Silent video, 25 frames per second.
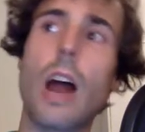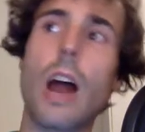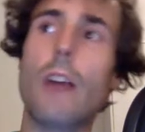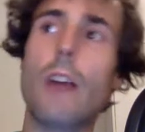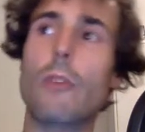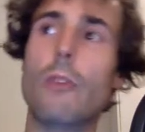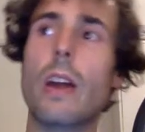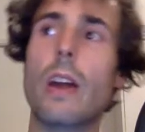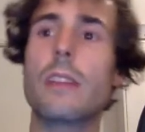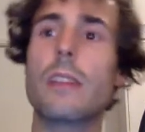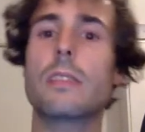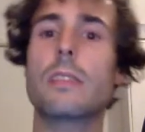
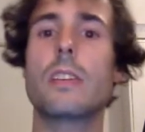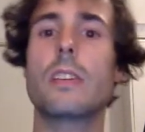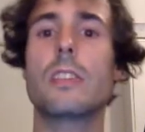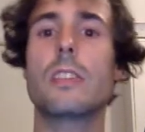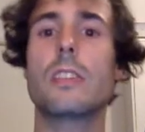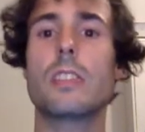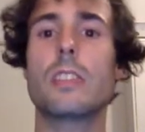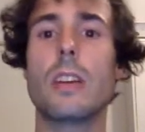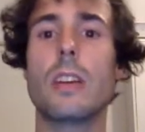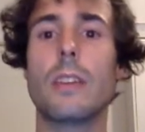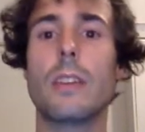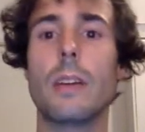arrays in
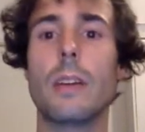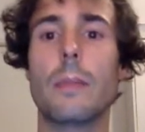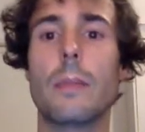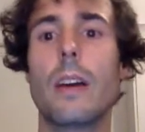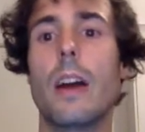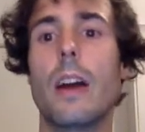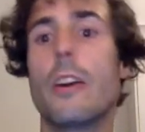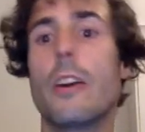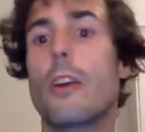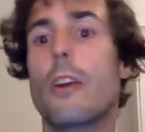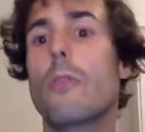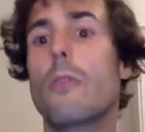Java.
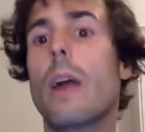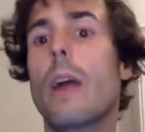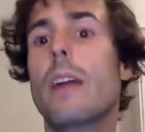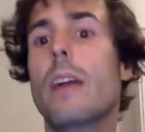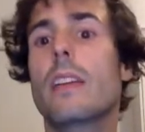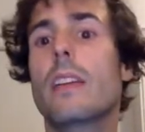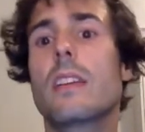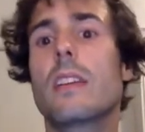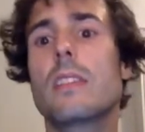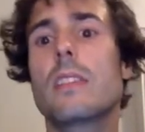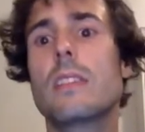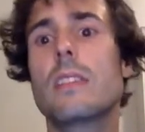An array
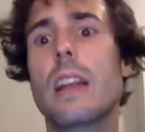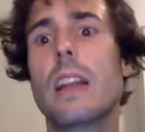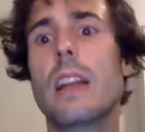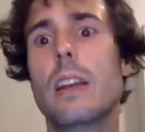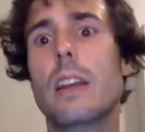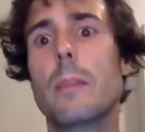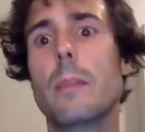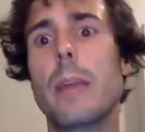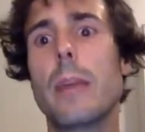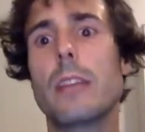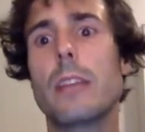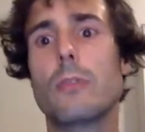is like a
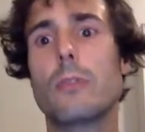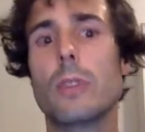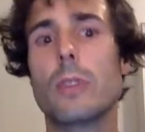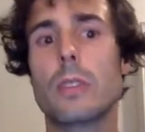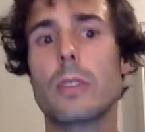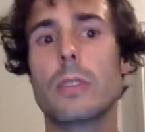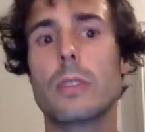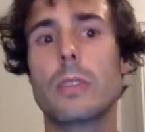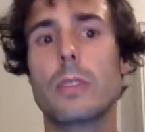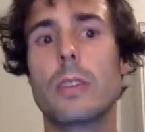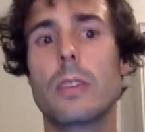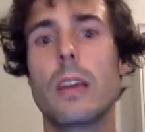
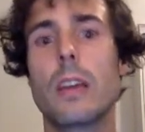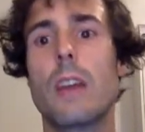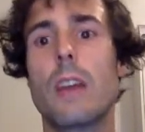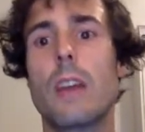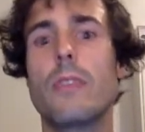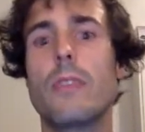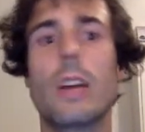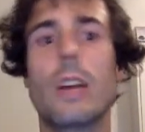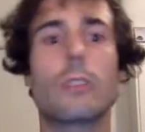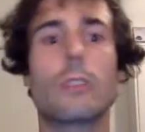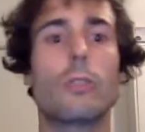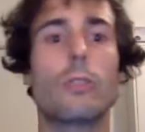matrix, a
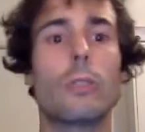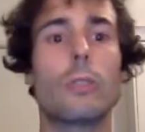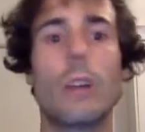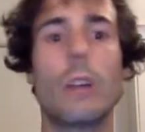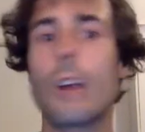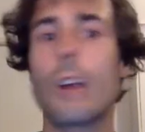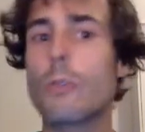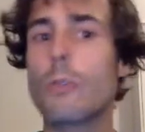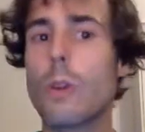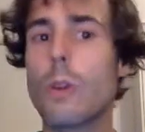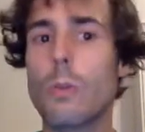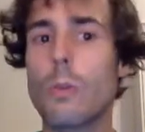vector,
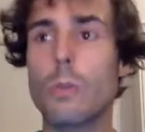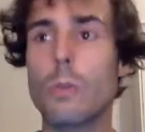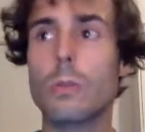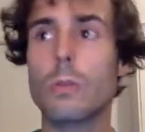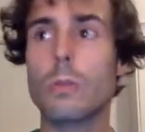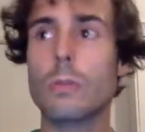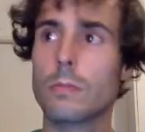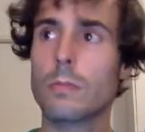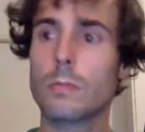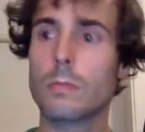a row.